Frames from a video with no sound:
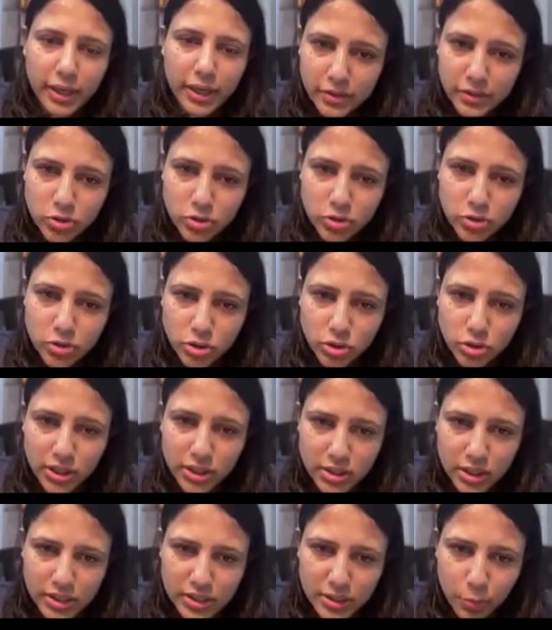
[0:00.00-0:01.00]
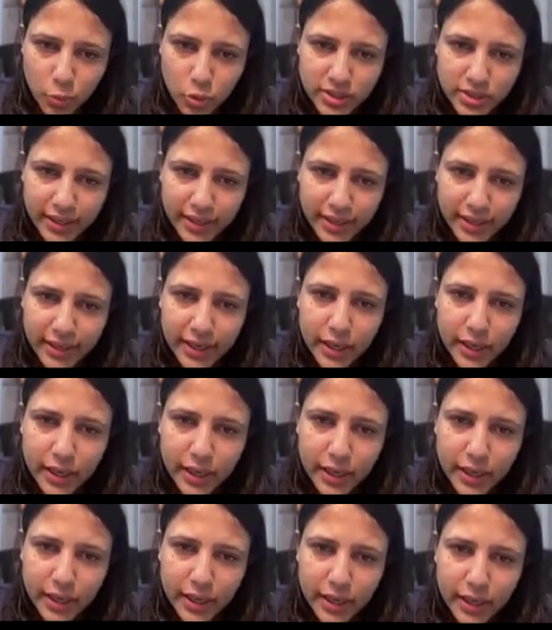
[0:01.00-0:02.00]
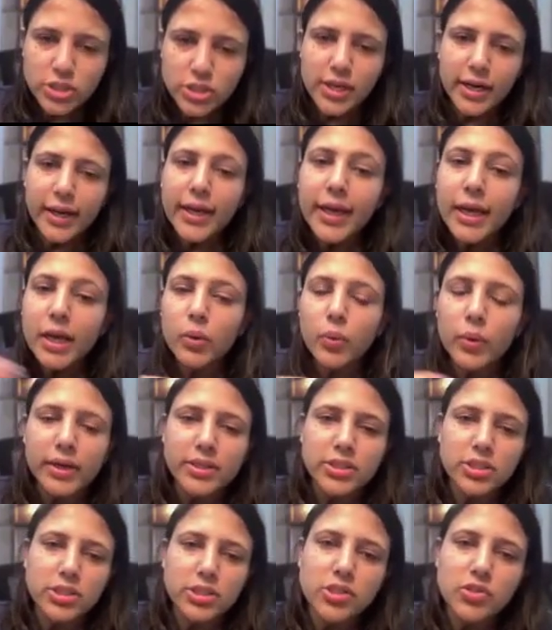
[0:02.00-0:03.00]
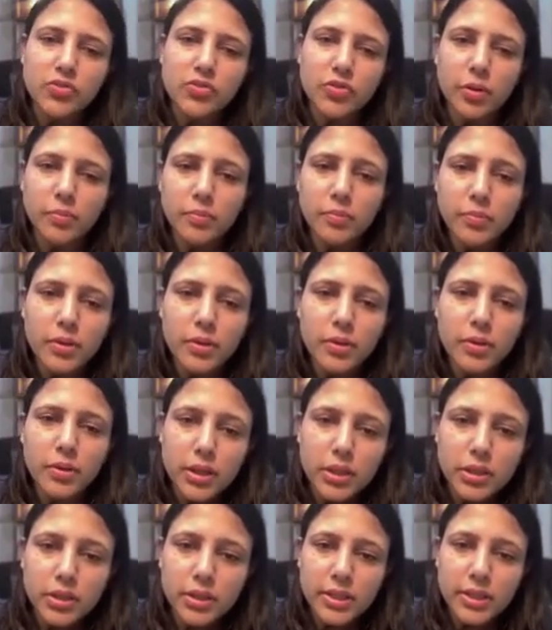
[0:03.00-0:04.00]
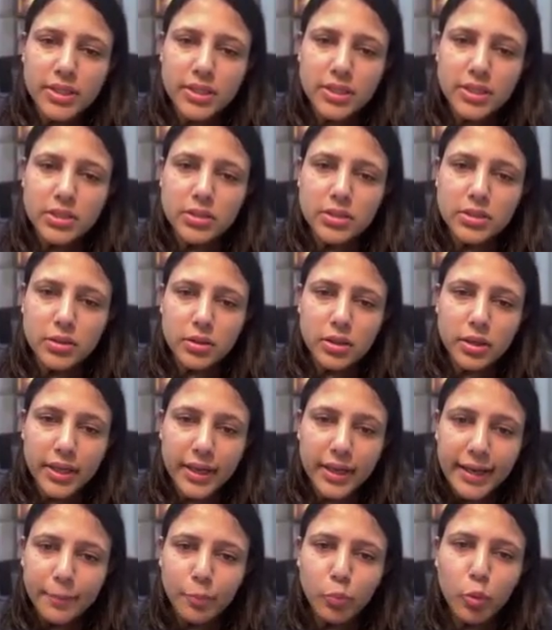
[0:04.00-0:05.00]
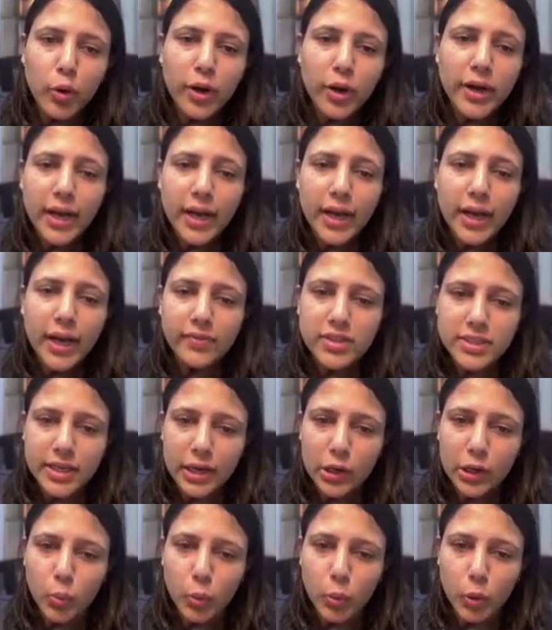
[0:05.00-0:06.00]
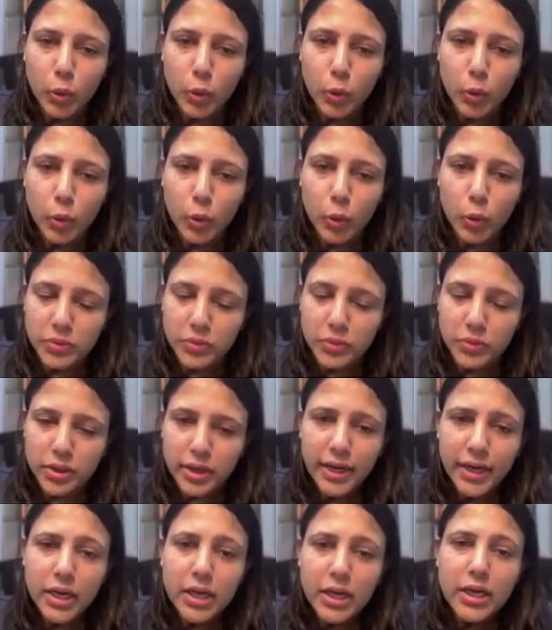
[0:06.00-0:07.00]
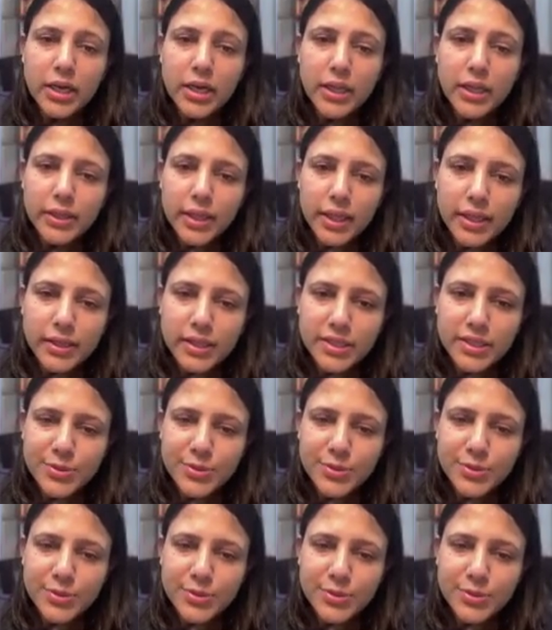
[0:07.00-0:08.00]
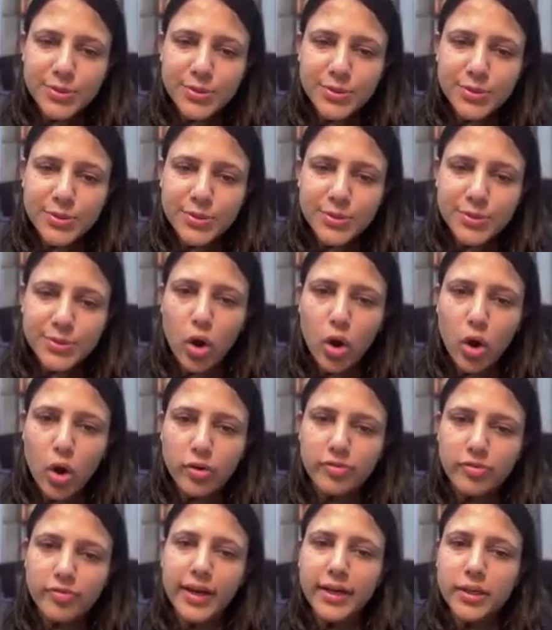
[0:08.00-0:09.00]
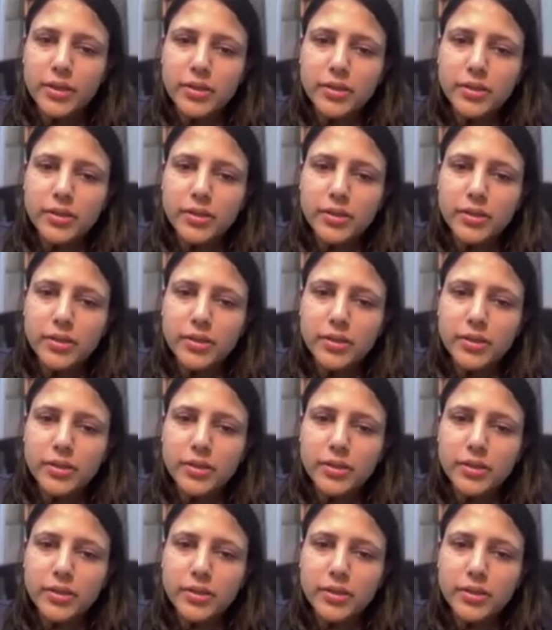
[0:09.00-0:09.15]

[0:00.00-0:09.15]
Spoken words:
bit, so this, suppose I take a point which is at equal distance from this green point and this yellow point, right? Then this point will be in a conflict